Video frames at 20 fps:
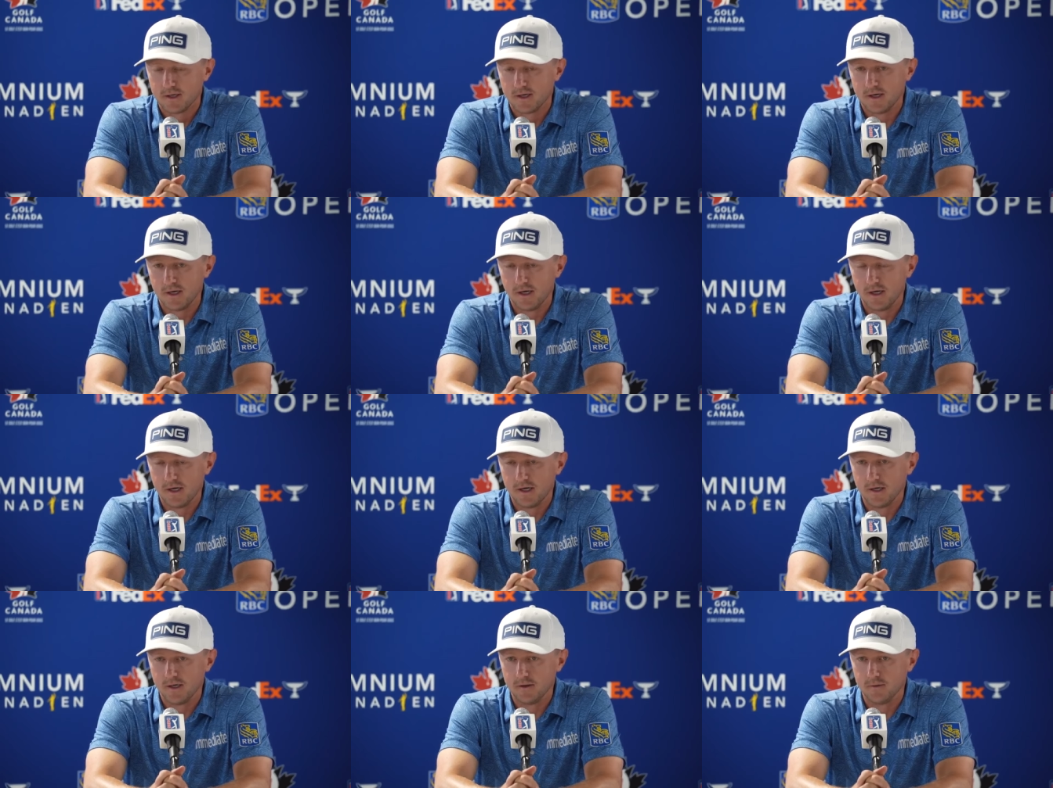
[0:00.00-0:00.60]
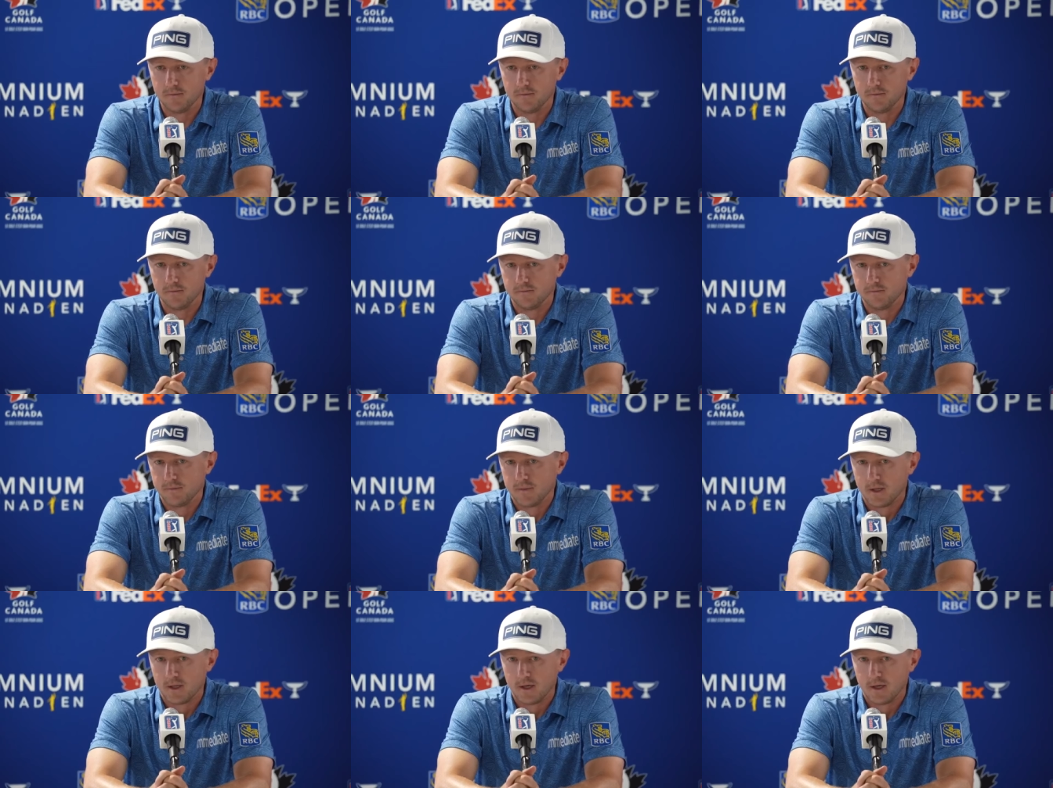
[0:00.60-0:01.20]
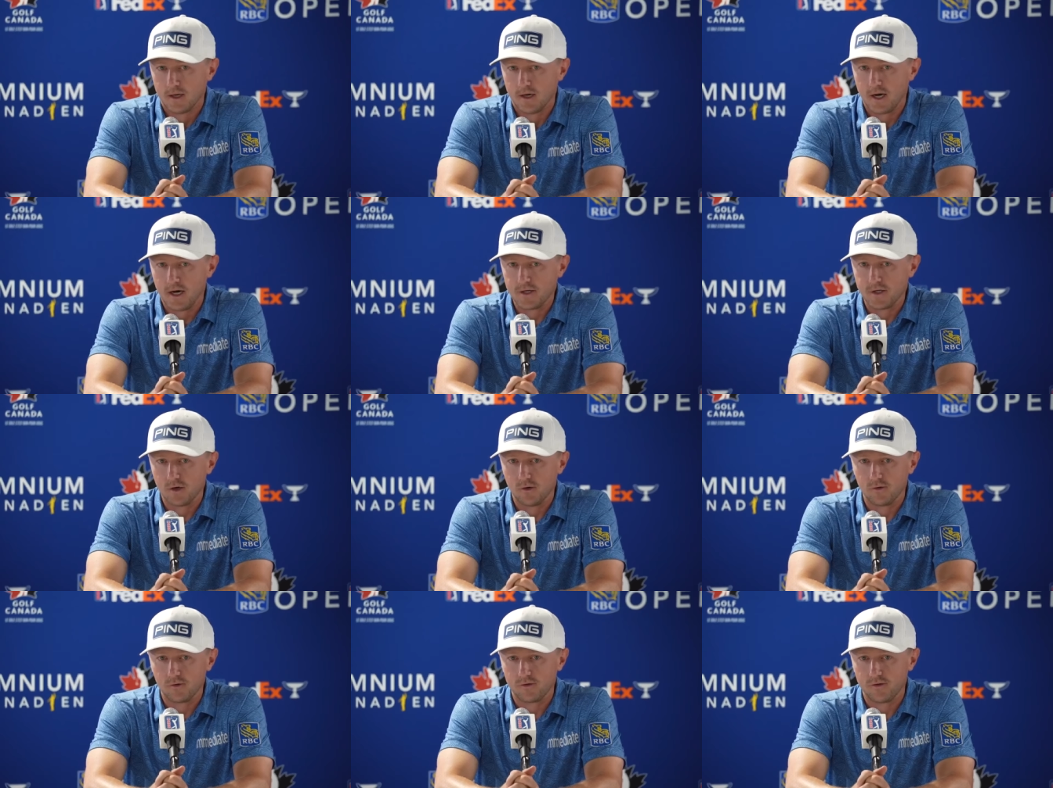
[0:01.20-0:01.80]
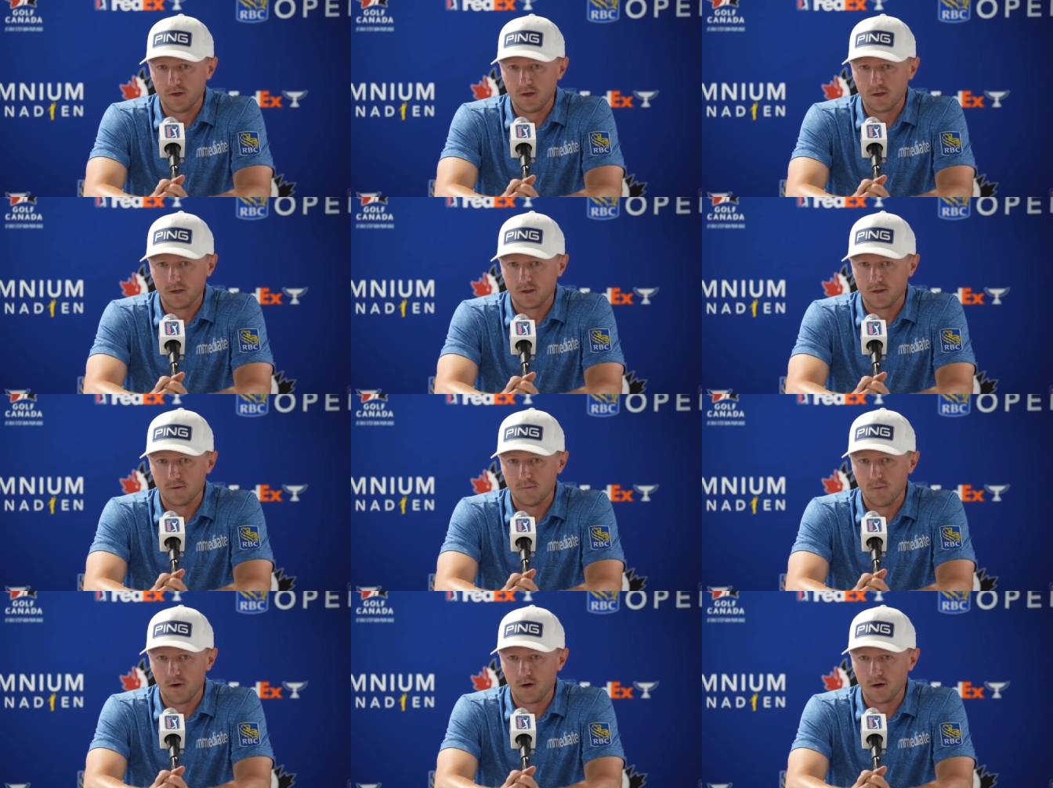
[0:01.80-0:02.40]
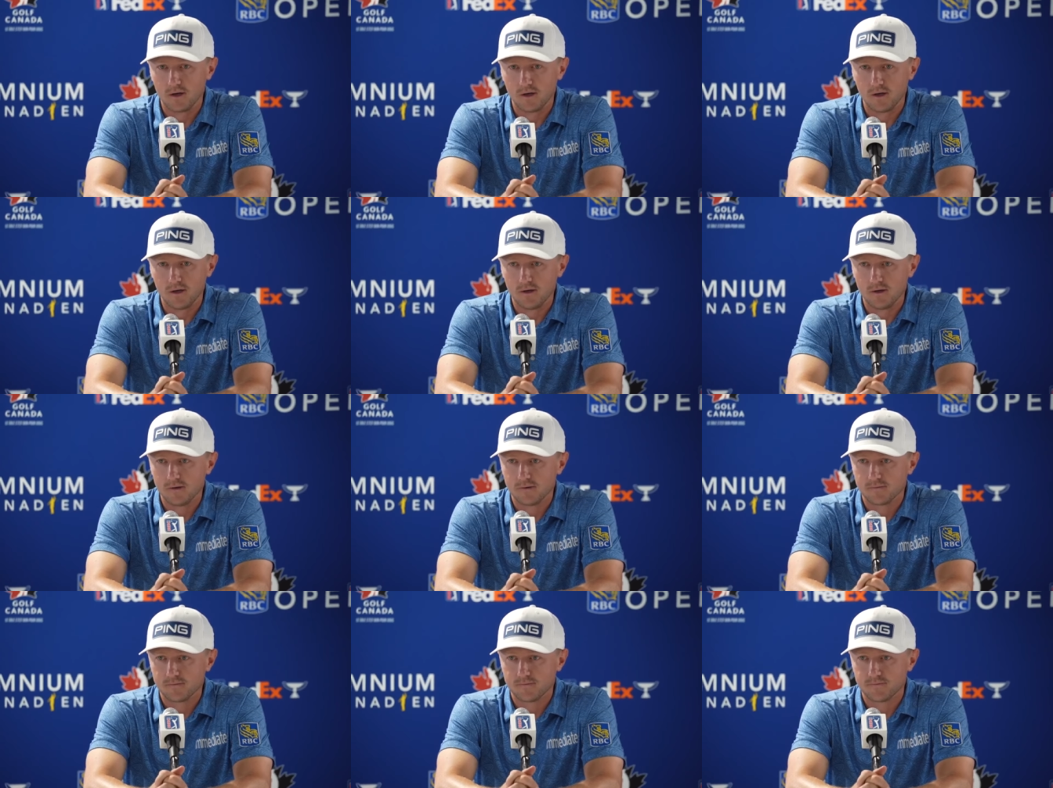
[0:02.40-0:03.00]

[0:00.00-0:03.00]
I don't think the money